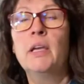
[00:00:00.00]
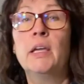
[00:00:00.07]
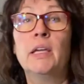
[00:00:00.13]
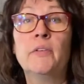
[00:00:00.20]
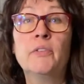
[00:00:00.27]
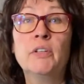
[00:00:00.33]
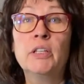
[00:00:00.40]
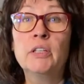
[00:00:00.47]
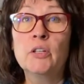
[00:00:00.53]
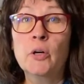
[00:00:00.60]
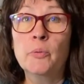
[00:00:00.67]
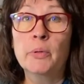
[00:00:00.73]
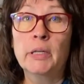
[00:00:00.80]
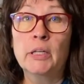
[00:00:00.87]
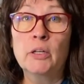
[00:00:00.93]
If you didn't
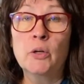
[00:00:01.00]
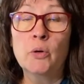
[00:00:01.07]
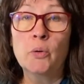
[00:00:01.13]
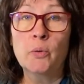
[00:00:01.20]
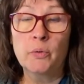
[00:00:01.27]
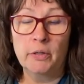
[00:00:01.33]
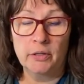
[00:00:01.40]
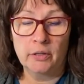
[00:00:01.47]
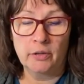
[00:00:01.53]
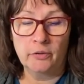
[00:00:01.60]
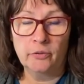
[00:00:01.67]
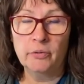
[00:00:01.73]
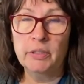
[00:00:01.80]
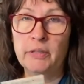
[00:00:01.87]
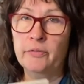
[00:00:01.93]
already know, there are
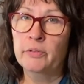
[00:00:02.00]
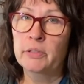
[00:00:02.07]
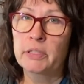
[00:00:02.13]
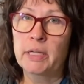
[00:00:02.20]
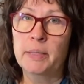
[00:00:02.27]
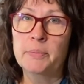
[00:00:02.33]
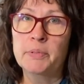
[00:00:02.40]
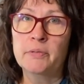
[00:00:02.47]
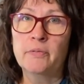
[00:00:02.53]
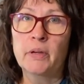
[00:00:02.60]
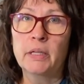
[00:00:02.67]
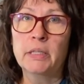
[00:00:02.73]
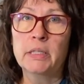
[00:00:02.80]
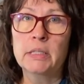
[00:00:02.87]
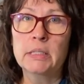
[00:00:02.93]
three different types of
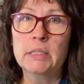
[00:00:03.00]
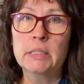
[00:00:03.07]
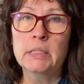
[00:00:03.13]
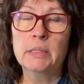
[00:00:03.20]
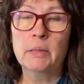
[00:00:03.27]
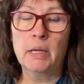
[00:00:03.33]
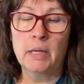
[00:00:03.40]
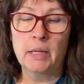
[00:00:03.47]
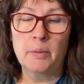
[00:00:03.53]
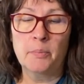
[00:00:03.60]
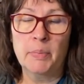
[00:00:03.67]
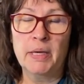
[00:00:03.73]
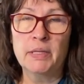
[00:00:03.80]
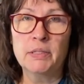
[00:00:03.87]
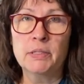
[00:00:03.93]
onions uh,
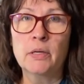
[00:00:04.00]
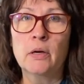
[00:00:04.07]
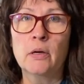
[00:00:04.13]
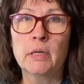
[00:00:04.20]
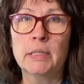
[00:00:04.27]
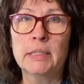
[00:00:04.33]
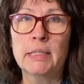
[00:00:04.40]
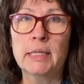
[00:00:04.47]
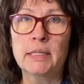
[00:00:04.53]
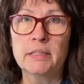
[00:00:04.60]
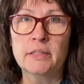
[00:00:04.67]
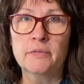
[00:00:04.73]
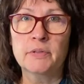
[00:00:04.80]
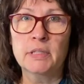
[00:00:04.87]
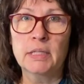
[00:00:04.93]
based on
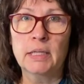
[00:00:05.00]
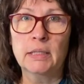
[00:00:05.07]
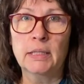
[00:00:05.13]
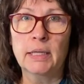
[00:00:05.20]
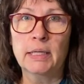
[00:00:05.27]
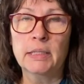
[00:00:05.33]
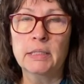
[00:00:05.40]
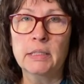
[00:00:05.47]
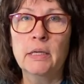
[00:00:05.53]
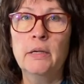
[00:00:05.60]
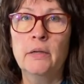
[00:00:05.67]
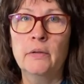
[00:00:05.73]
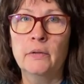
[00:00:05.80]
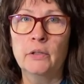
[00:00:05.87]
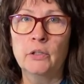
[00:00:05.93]
days of sunlight
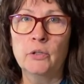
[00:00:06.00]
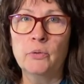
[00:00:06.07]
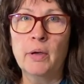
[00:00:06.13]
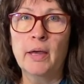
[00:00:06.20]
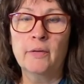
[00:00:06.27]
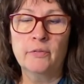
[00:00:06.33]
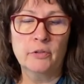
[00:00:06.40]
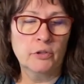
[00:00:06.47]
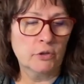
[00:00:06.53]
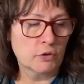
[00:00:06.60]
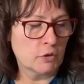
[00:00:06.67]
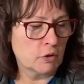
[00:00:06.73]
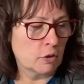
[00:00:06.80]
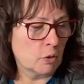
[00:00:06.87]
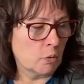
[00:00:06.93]
that you have in your
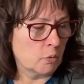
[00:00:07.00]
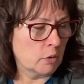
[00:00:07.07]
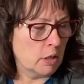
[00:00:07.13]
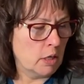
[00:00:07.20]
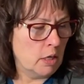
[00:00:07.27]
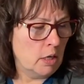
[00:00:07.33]
zone.